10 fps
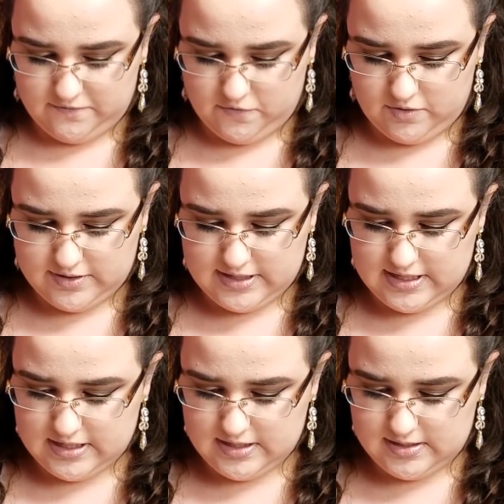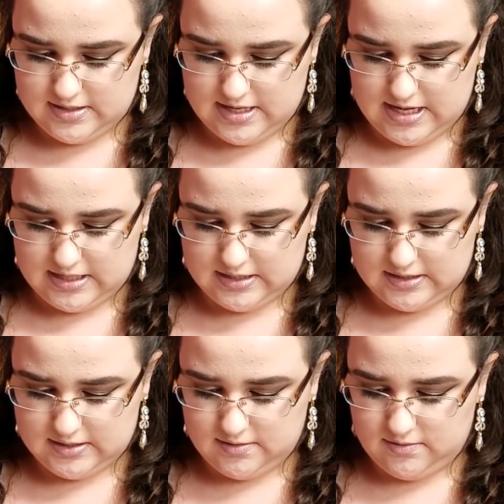For the
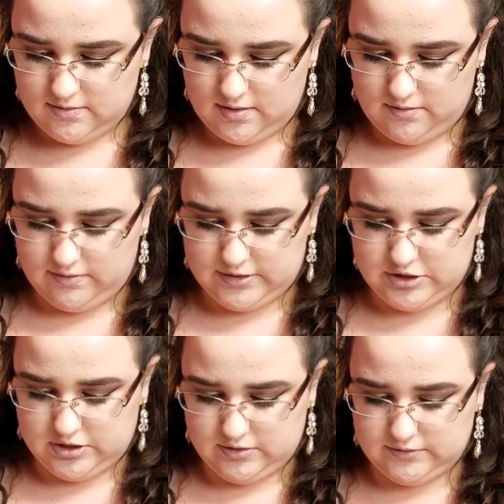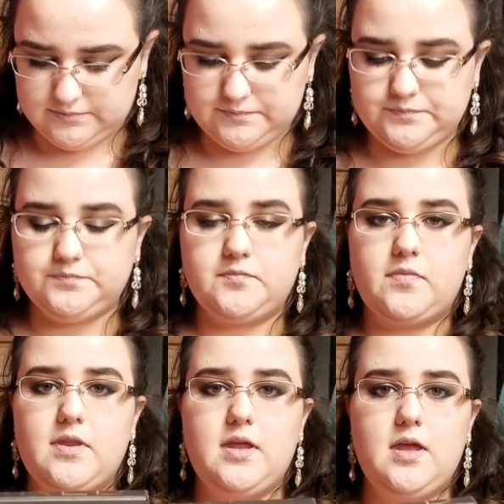Naked Original,
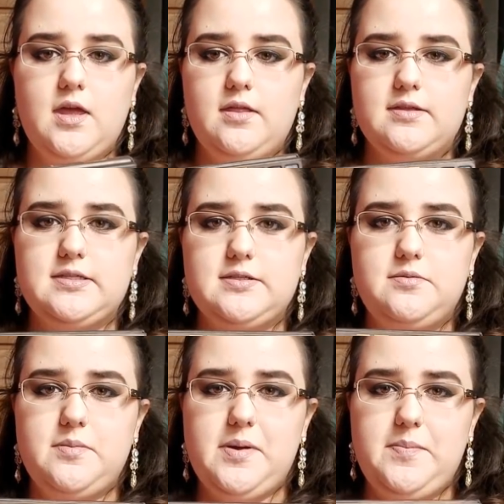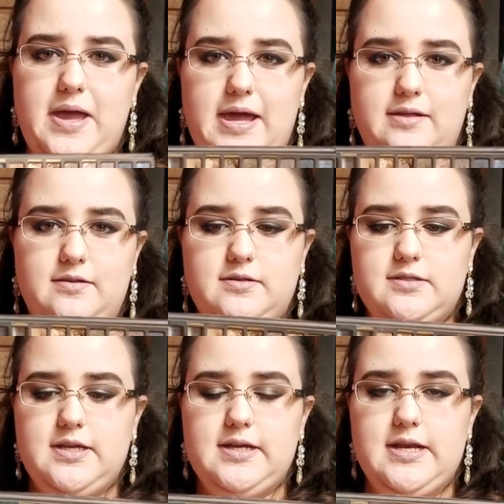this is what my palette
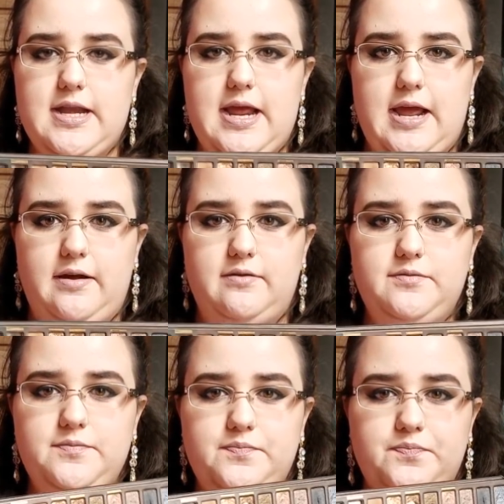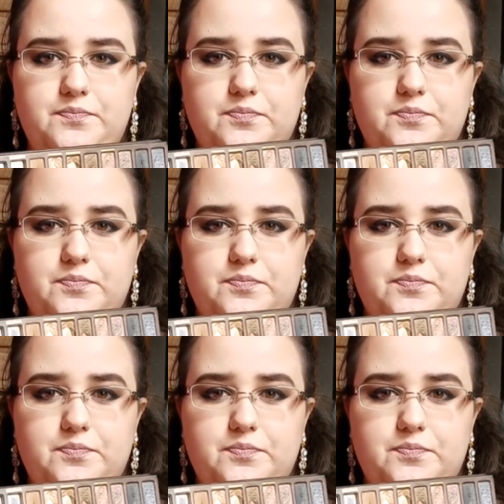looks like now.